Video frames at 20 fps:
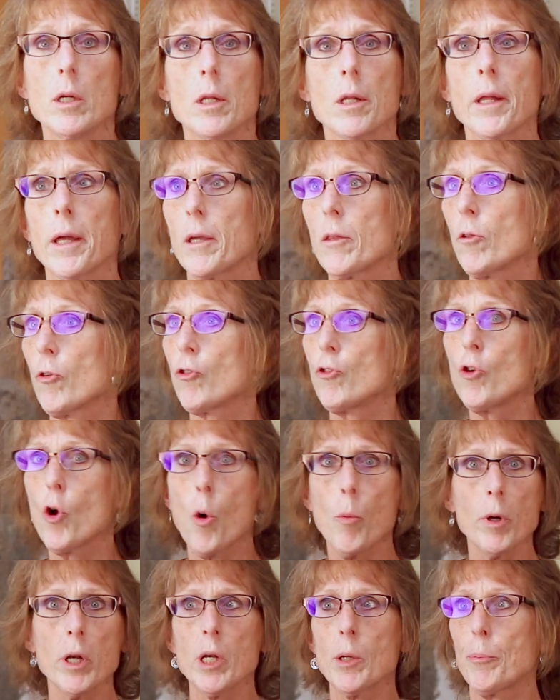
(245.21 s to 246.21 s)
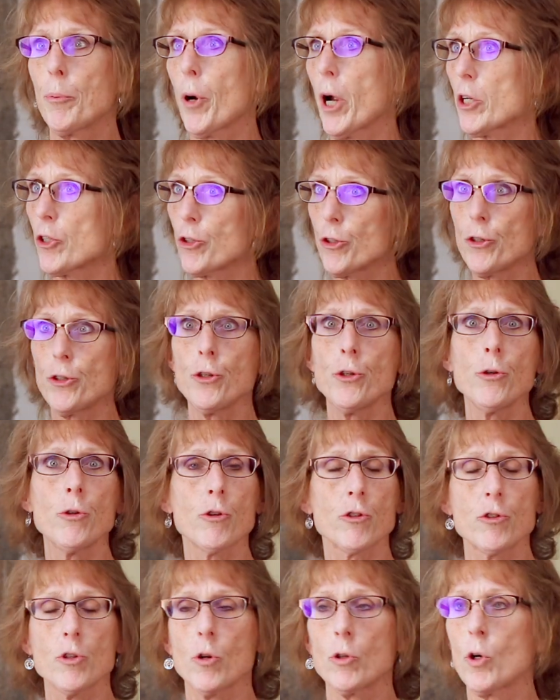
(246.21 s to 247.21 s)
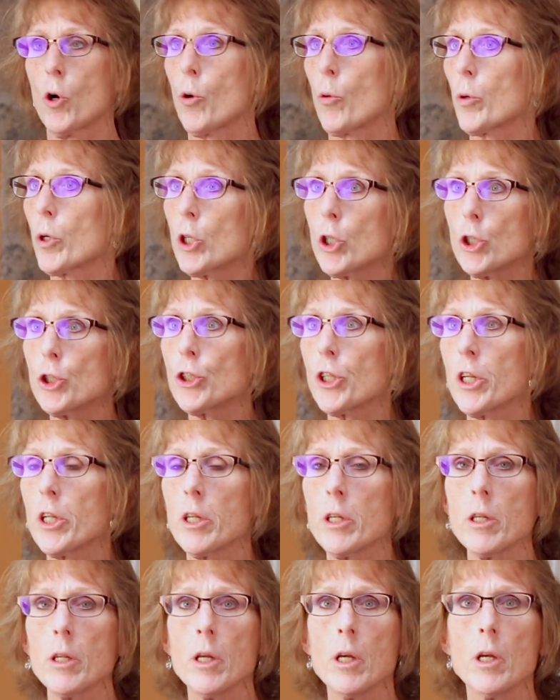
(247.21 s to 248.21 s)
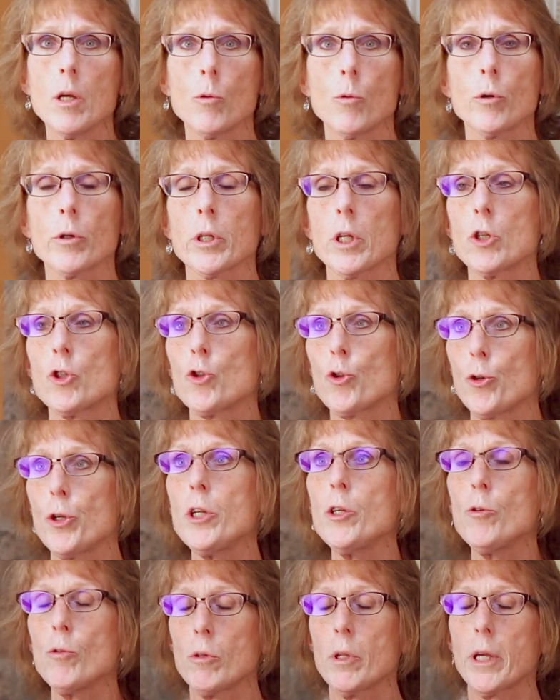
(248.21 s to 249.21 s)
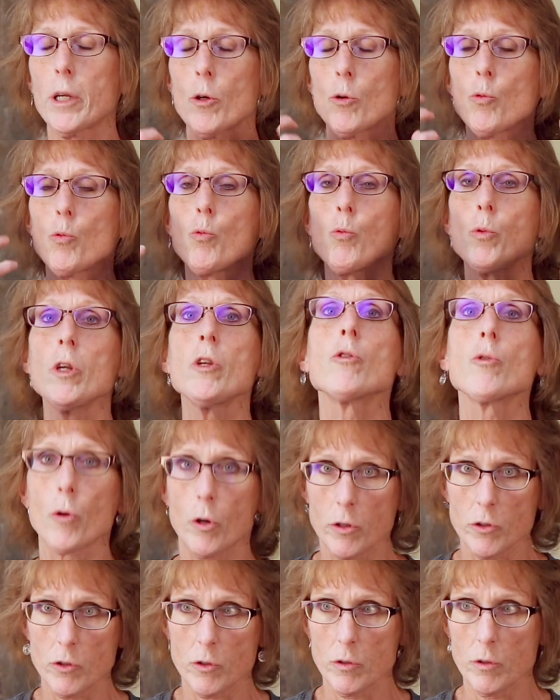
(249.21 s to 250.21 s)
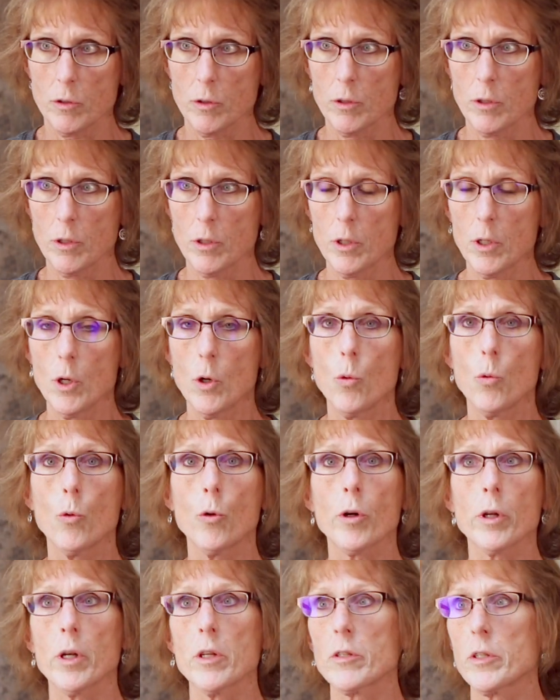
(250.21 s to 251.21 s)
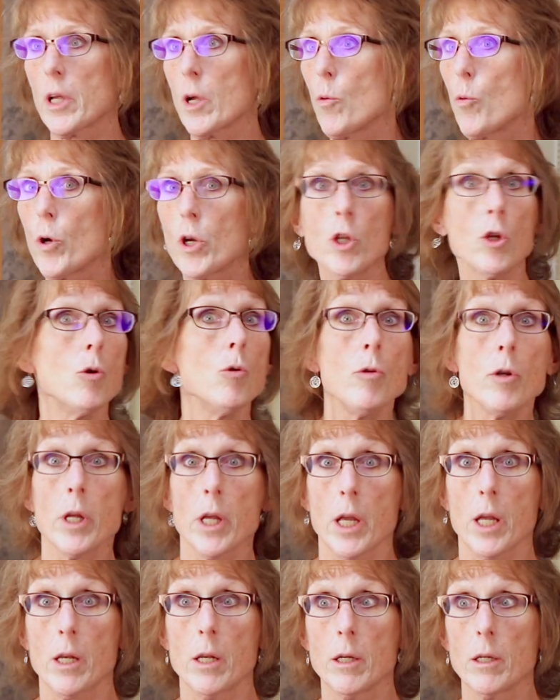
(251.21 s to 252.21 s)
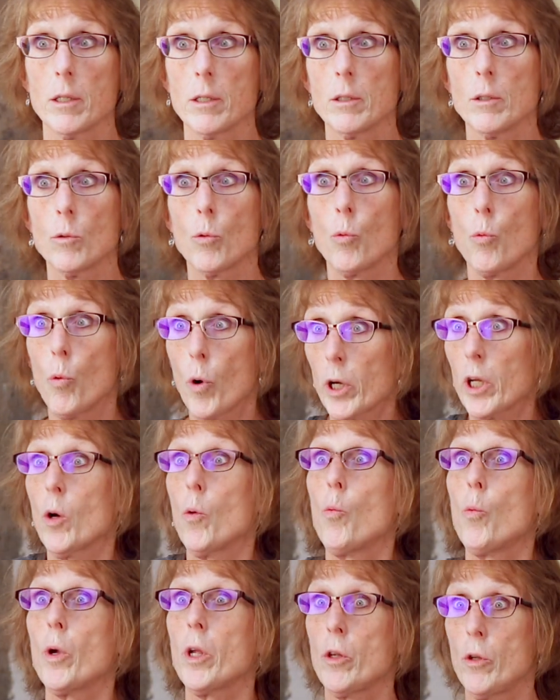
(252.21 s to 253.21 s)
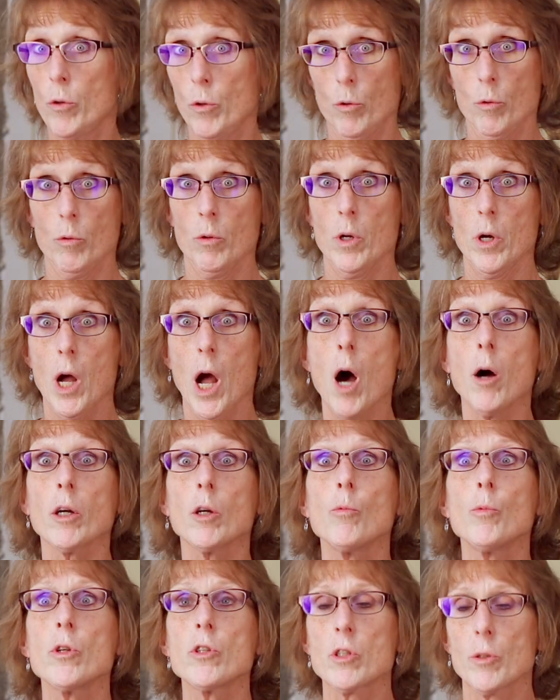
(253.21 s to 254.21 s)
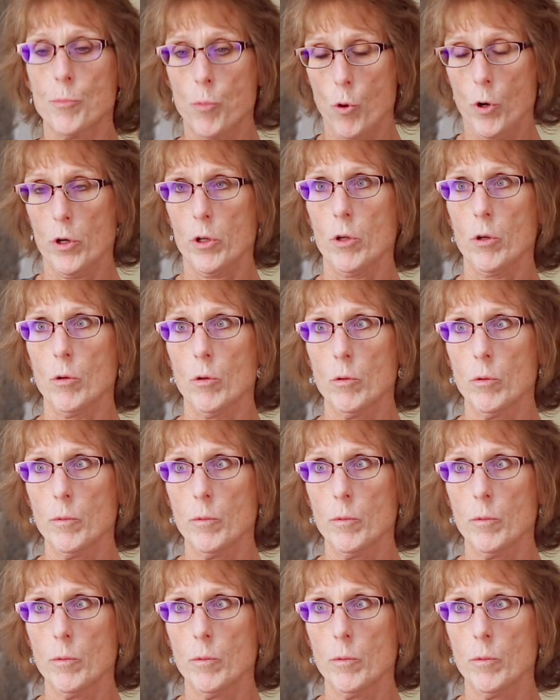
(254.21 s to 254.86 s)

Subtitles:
Like, there's nobody to pressure you, there's no coercion. We're going to treat you like a resource. We're going to say, what do you need? What can we do? How can we support you?